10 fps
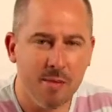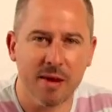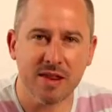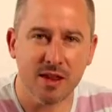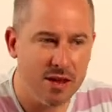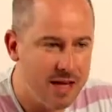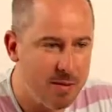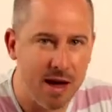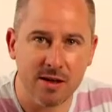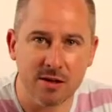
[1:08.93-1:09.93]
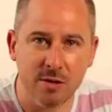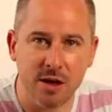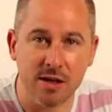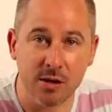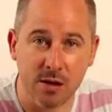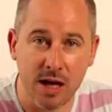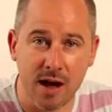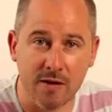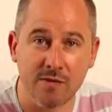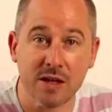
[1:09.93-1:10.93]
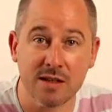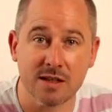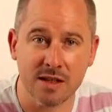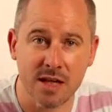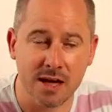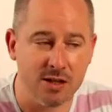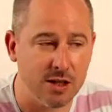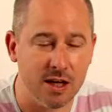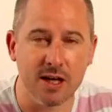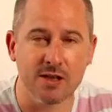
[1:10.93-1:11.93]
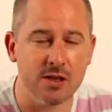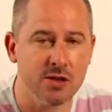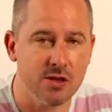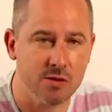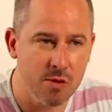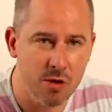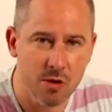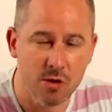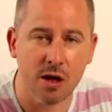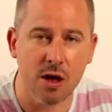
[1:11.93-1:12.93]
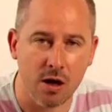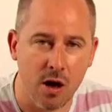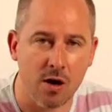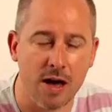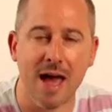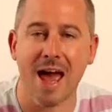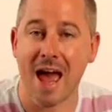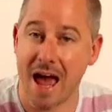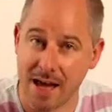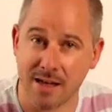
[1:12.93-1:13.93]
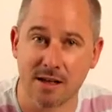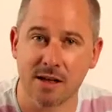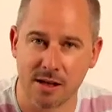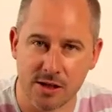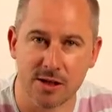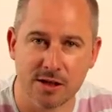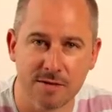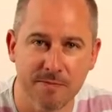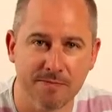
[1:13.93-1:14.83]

But the thing about this wine that you'll love is the texture. It's smooth, long, and delicious.